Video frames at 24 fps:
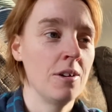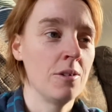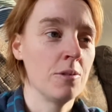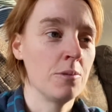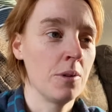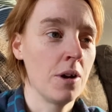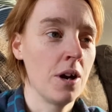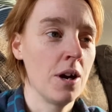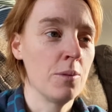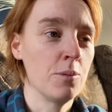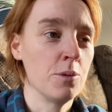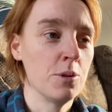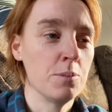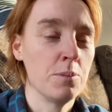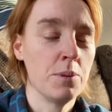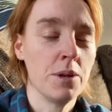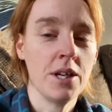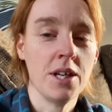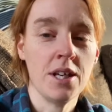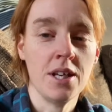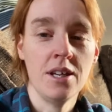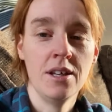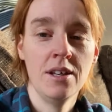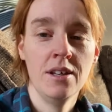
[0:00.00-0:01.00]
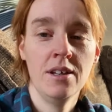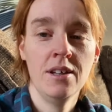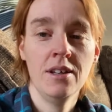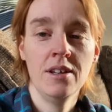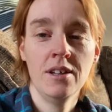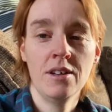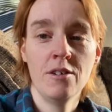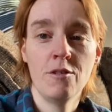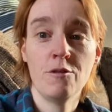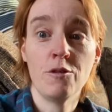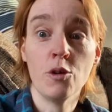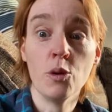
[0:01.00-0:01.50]
I would be
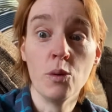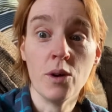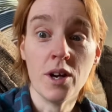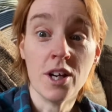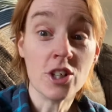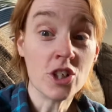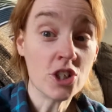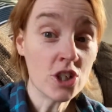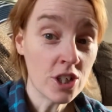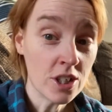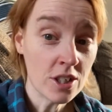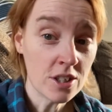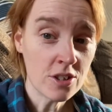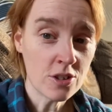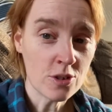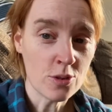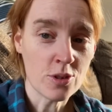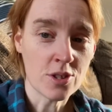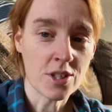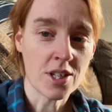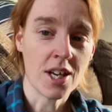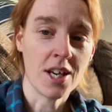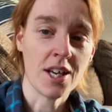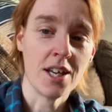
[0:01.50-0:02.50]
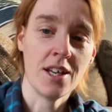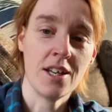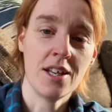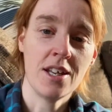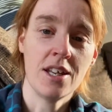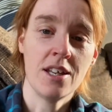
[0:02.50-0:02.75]
foolish to say,